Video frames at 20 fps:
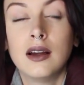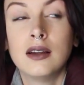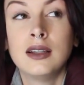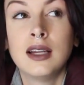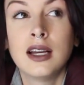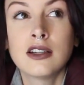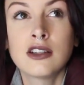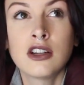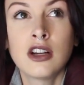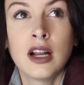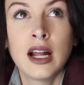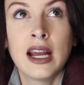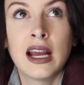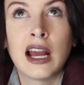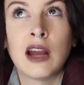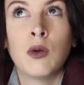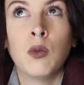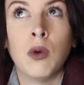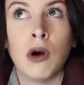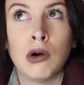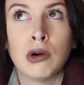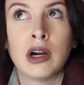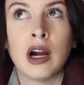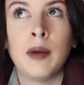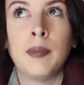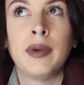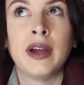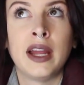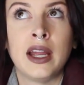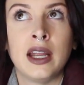Yesterday I woke
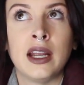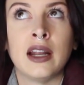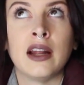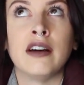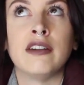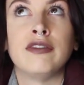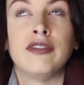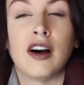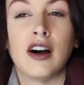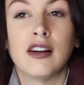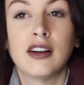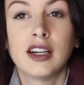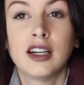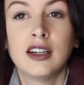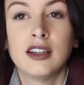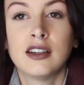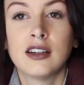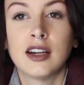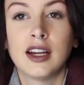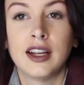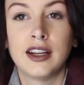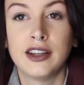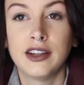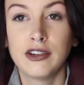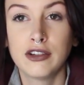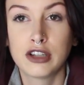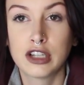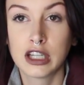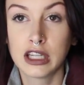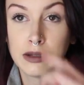up in a funk. And
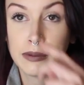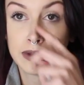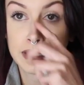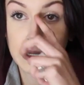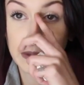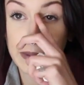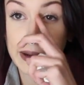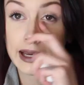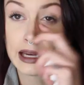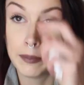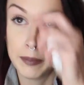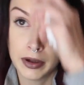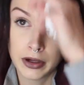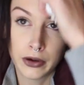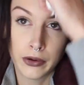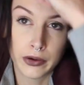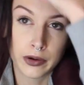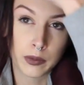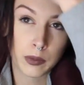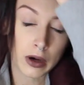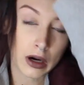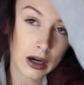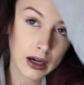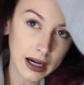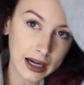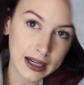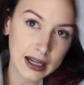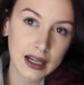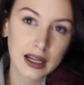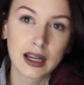usually when I wake up and go to work,
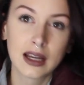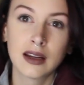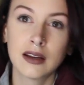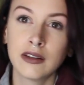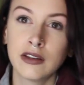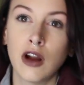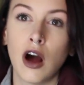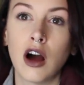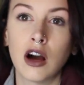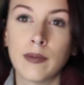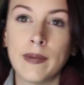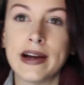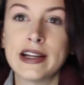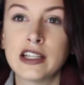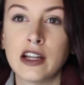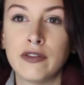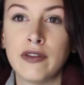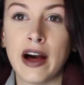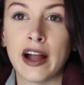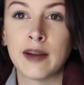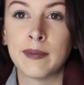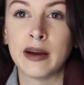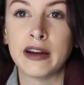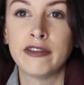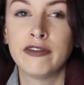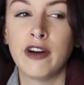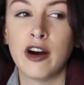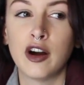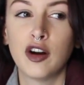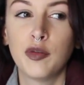I can knock myself out of my
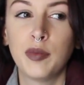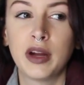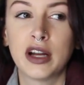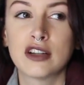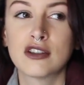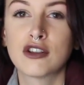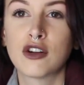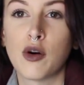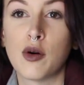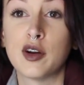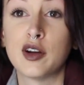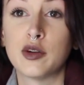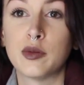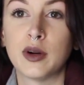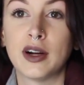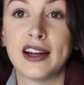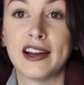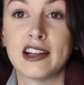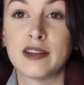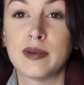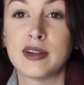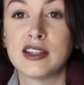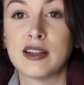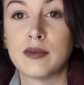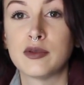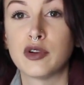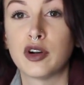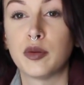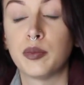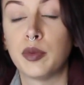funk because going to work gives me some
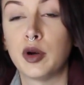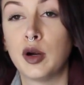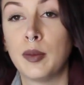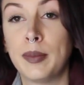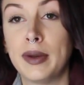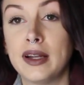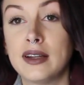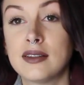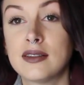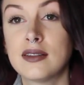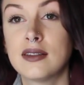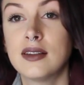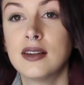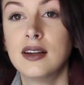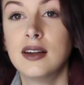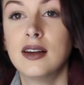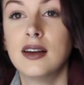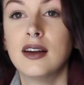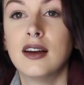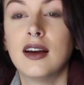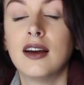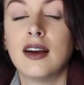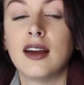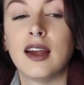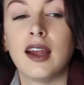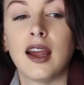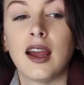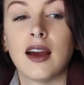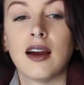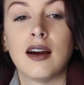sort of purpose.
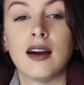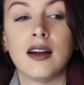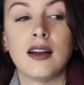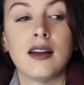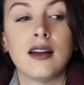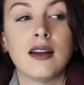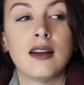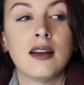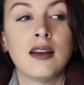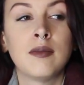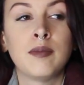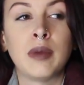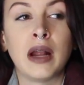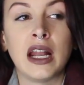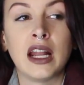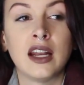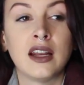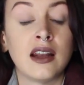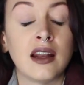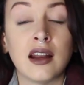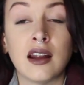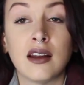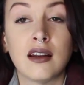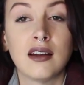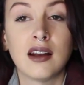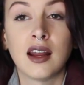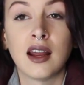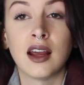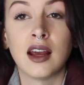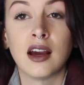But it
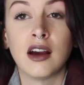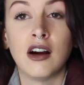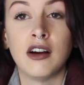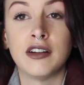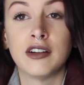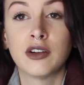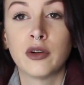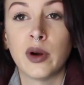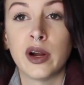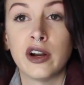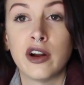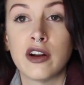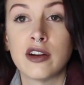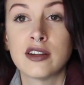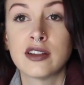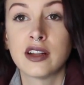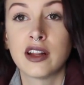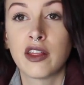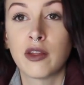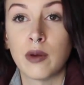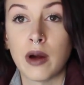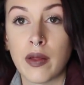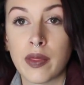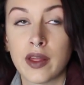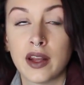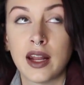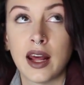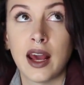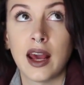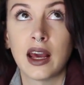didn't. It, quite honestly, throughout
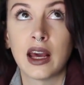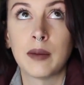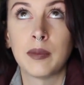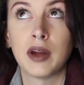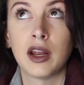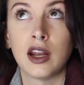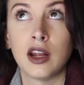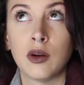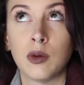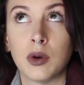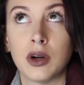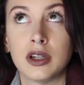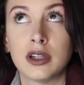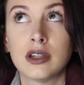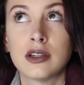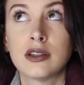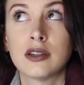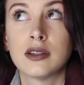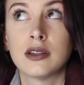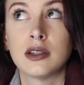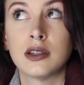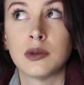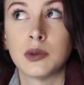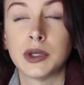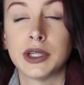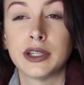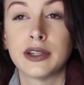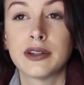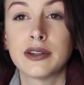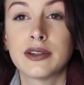the day, kept getting worse and
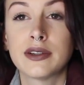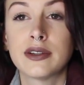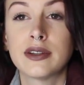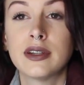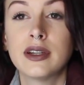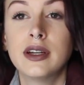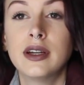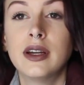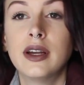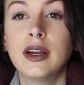worse.